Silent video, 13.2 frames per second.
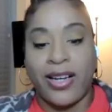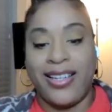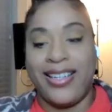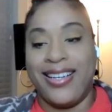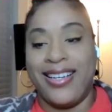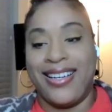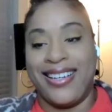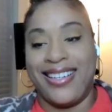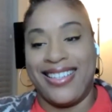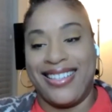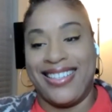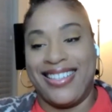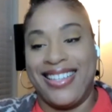right?
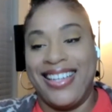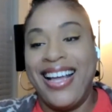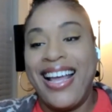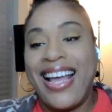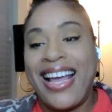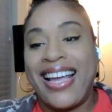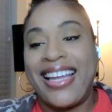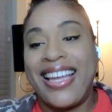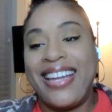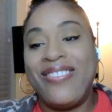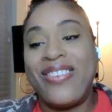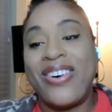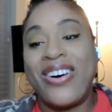Yeah. At
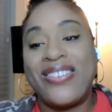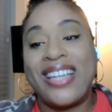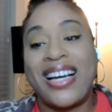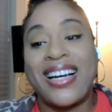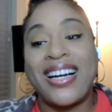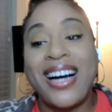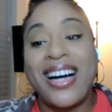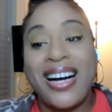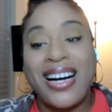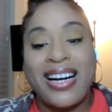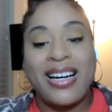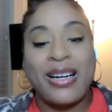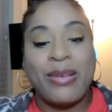
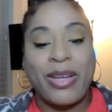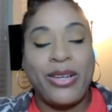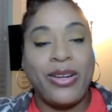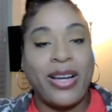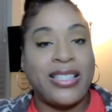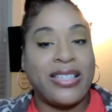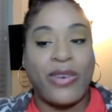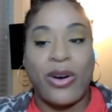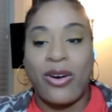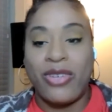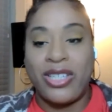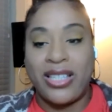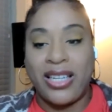getevolve.com. And you guys have
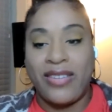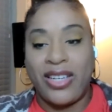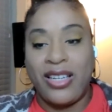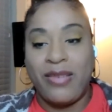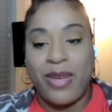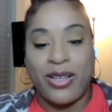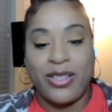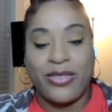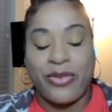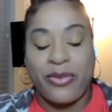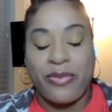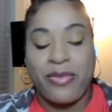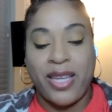all received emails
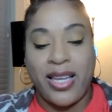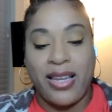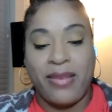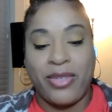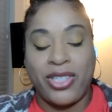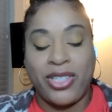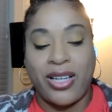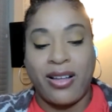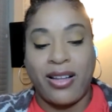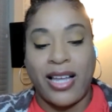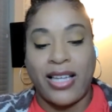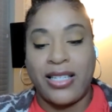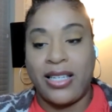from me,
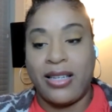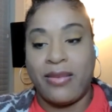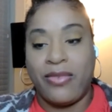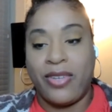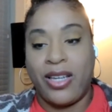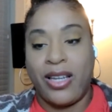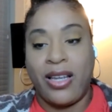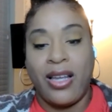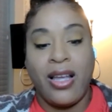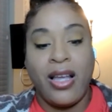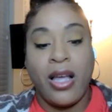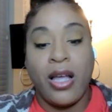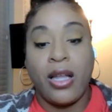Michelle at
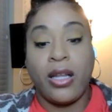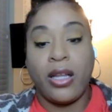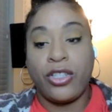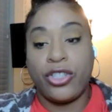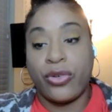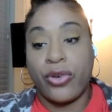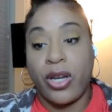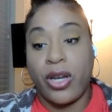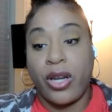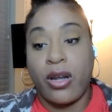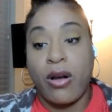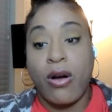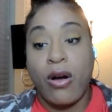
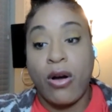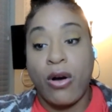dmvluxuryhomes.com.